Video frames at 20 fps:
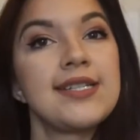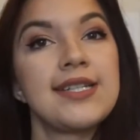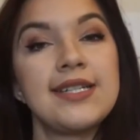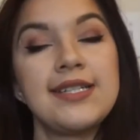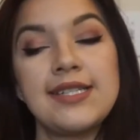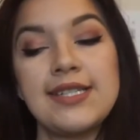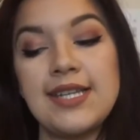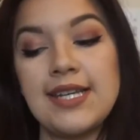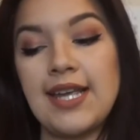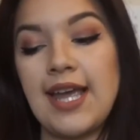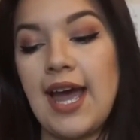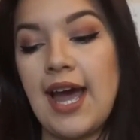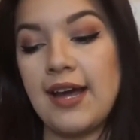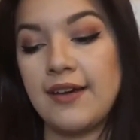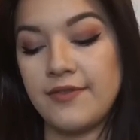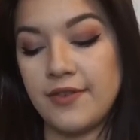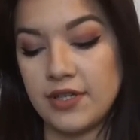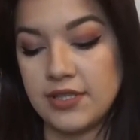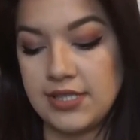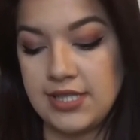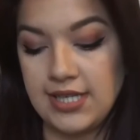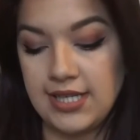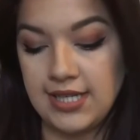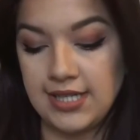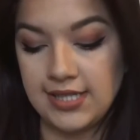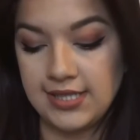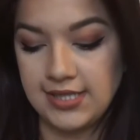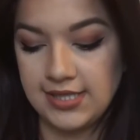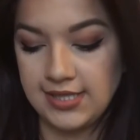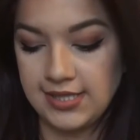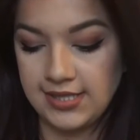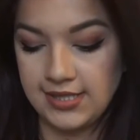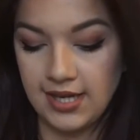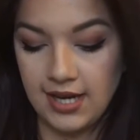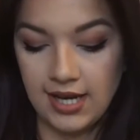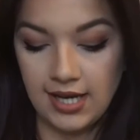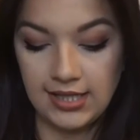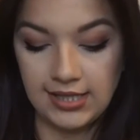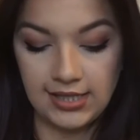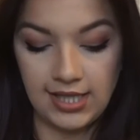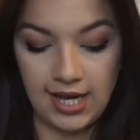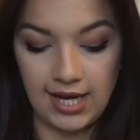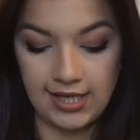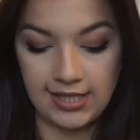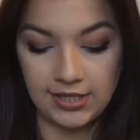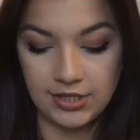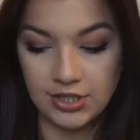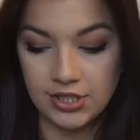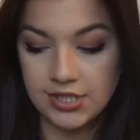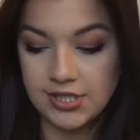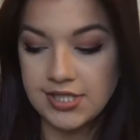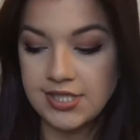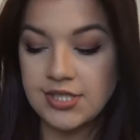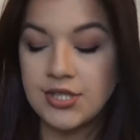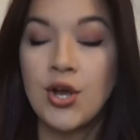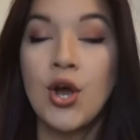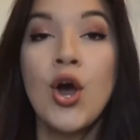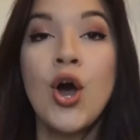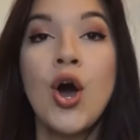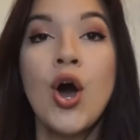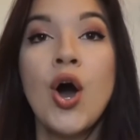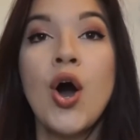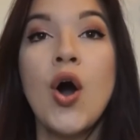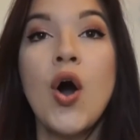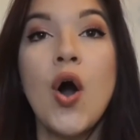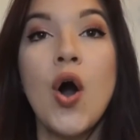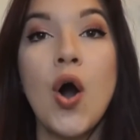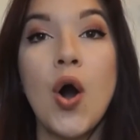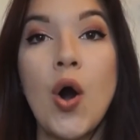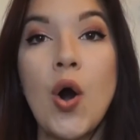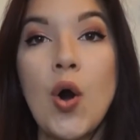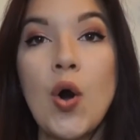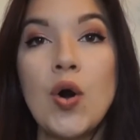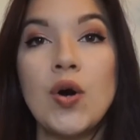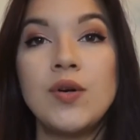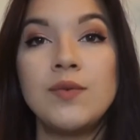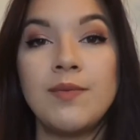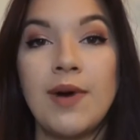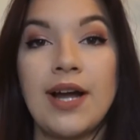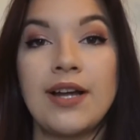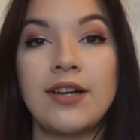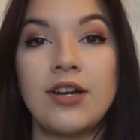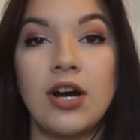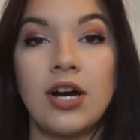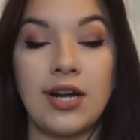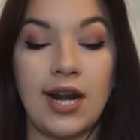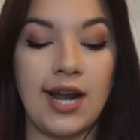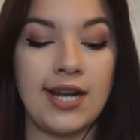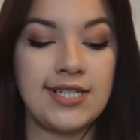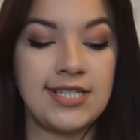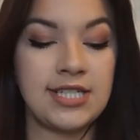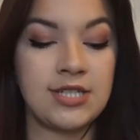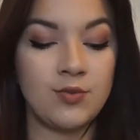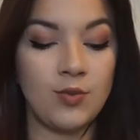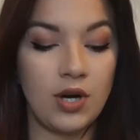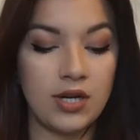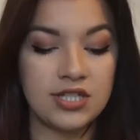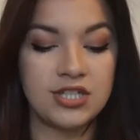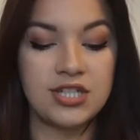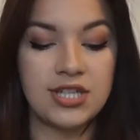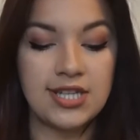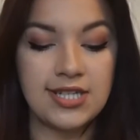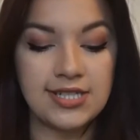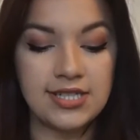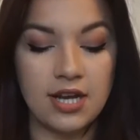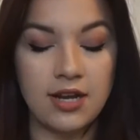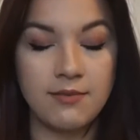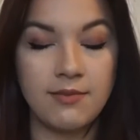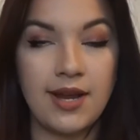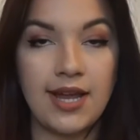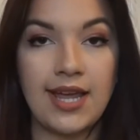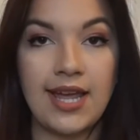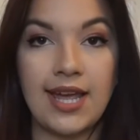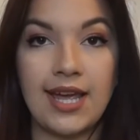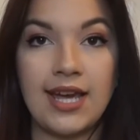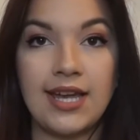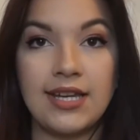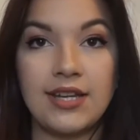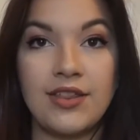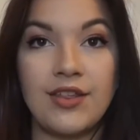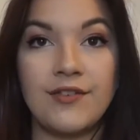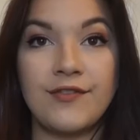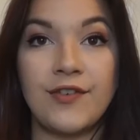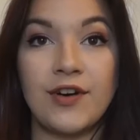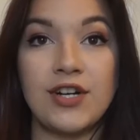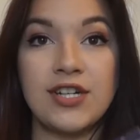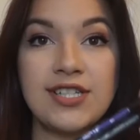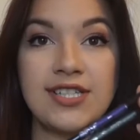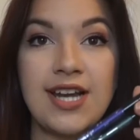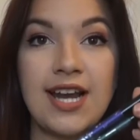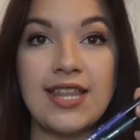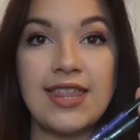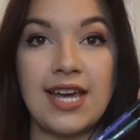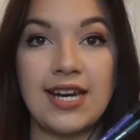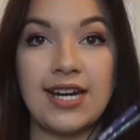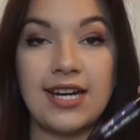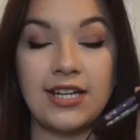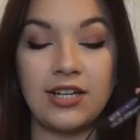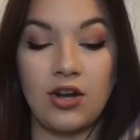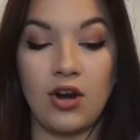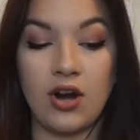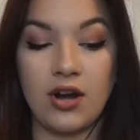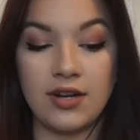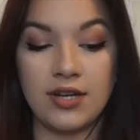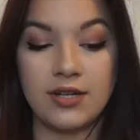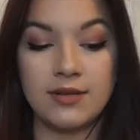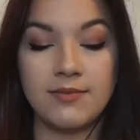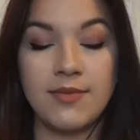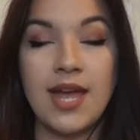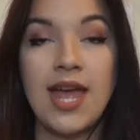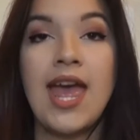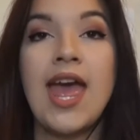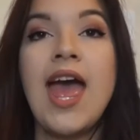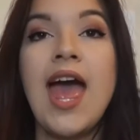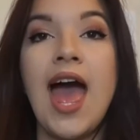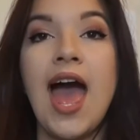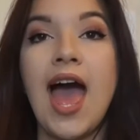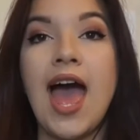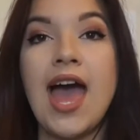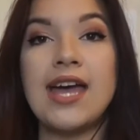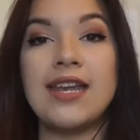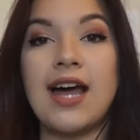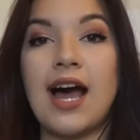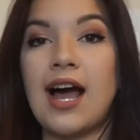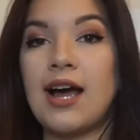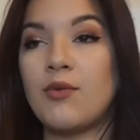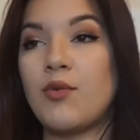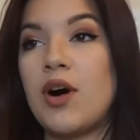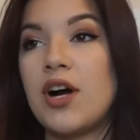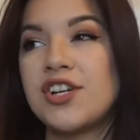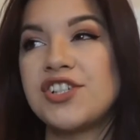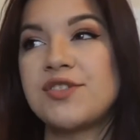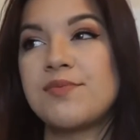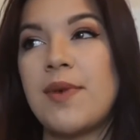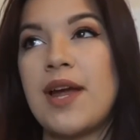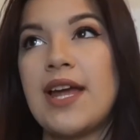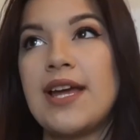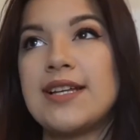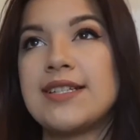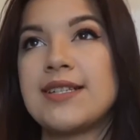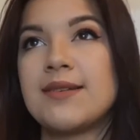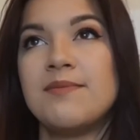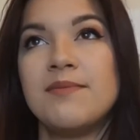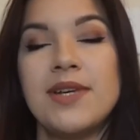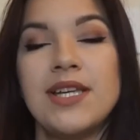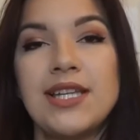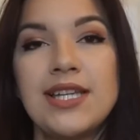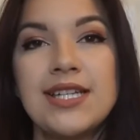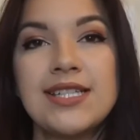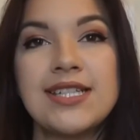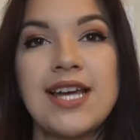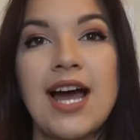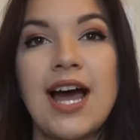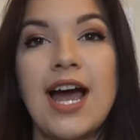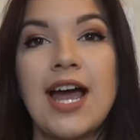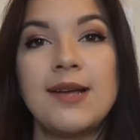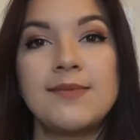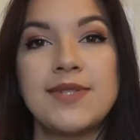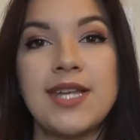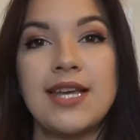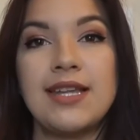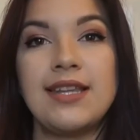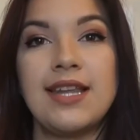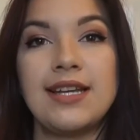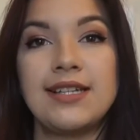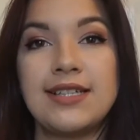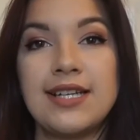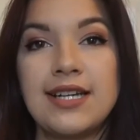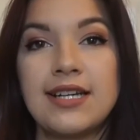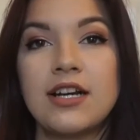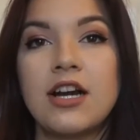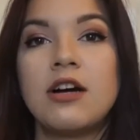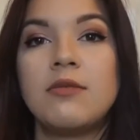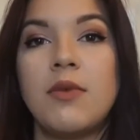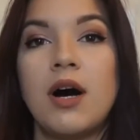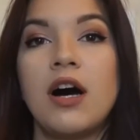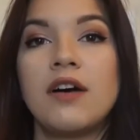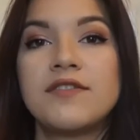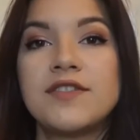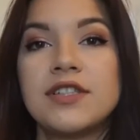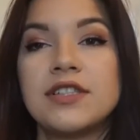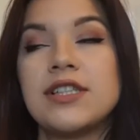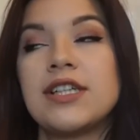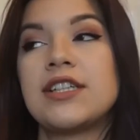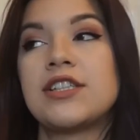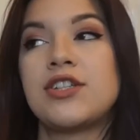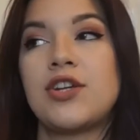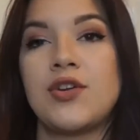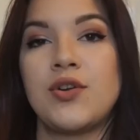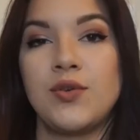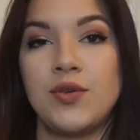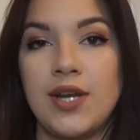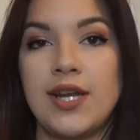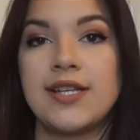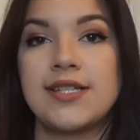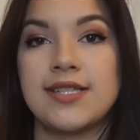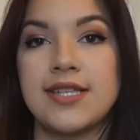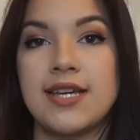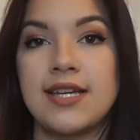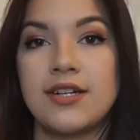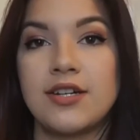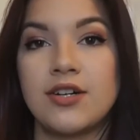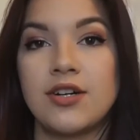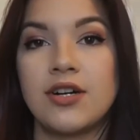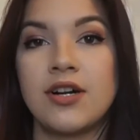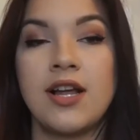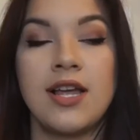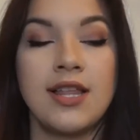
And it's the Kat Von D uh, liners. Oh my god, I swatched these on my hand the first night that I got them. And I washed my hands a million times and they didn't come off till like two days later.